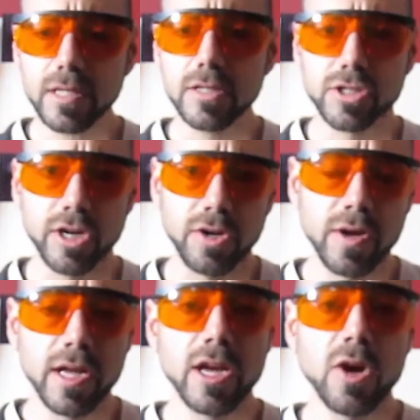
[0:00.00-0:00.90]

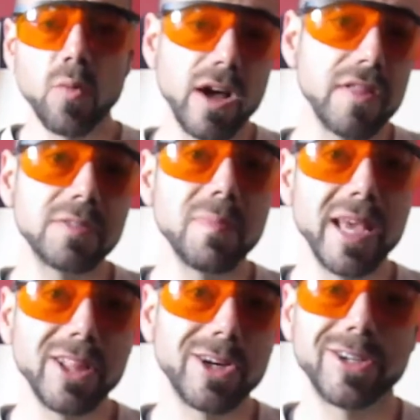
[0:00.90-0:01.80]
So while these
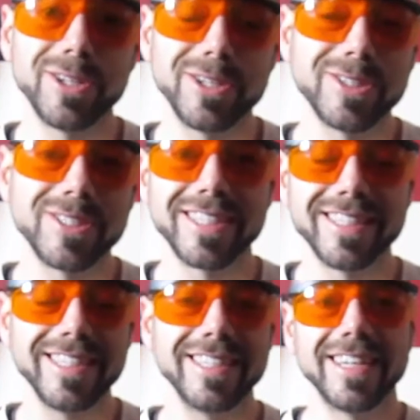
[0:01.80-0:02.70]
may look a little
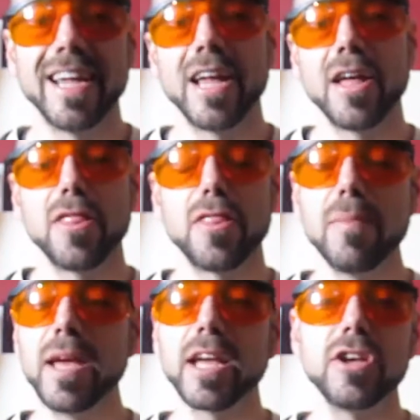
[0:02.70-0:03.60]
silly, they
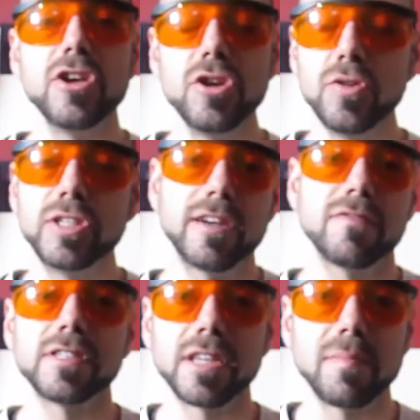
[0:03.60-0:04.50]
make a huge
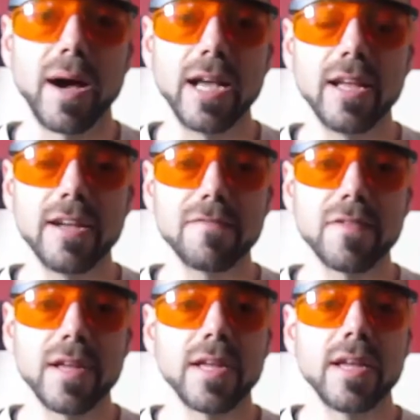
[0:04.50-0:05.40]
difference in my
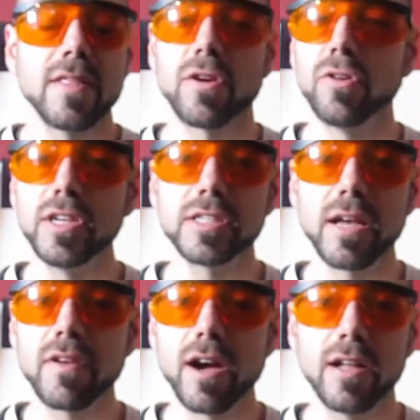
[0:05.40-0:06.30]
life. They're only
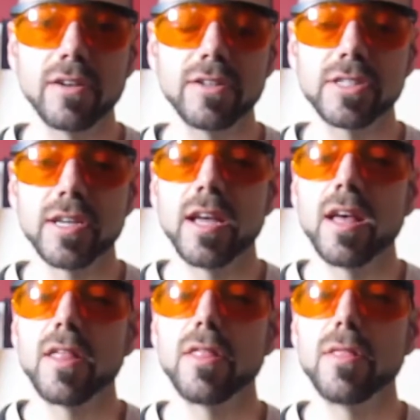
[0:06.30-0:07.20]
$7.
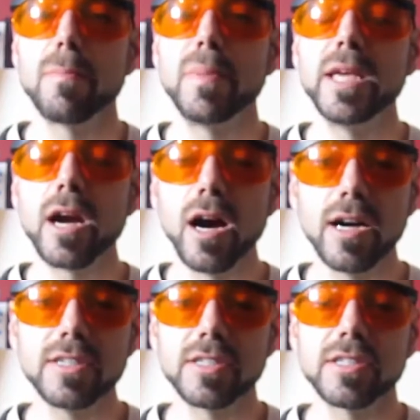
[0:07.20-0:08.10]

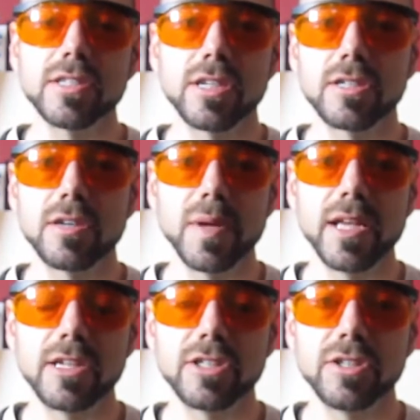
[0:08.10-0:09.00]
Because this is such a
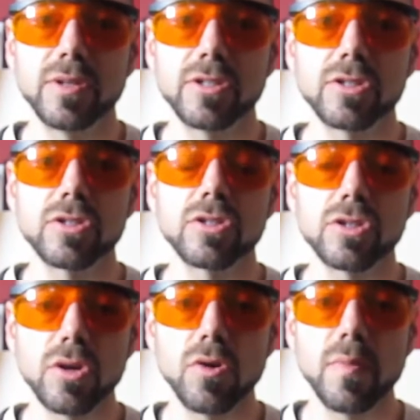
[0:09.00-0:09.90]
big issue and
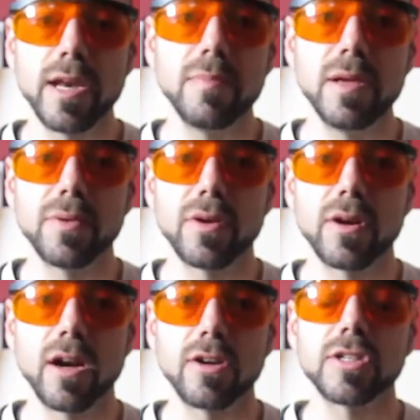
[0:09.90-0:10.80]
so many people
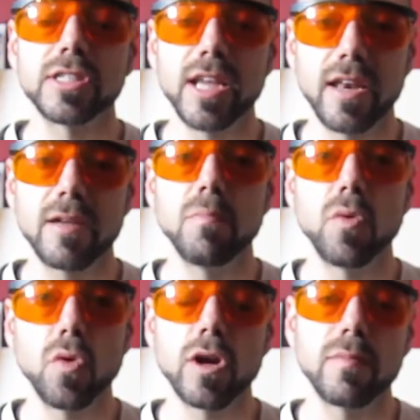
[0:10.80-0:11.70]
are understanding
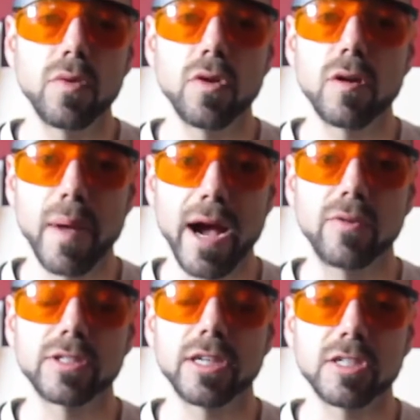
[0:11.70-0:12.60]
more and more
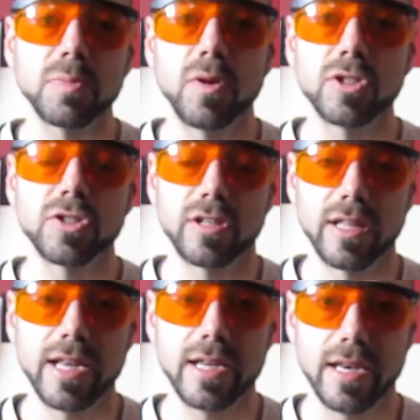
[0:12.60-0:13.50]
about exposure to
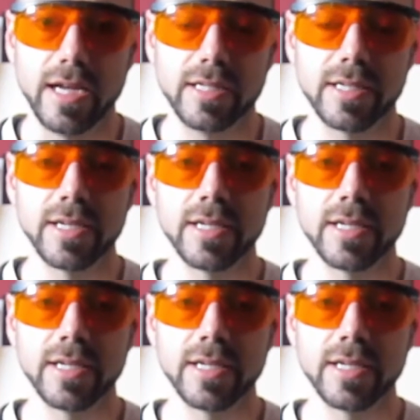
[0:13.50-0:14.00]
light at night,